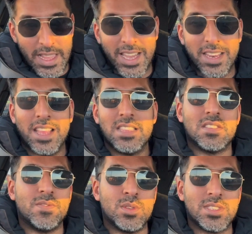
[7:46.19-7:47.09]
Like an
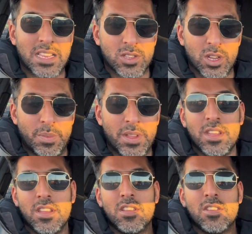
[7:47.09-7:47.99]
interview setup,
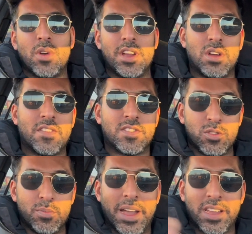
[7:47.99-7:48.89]
where you don't have to
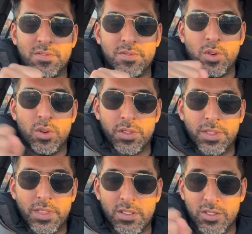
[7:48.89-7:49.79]
do back and
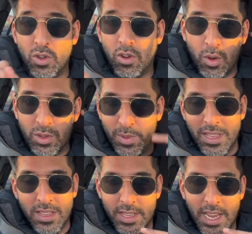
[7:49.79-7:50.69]
forth, because you're always
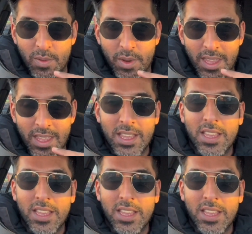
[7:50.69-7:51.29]
being heard anyway.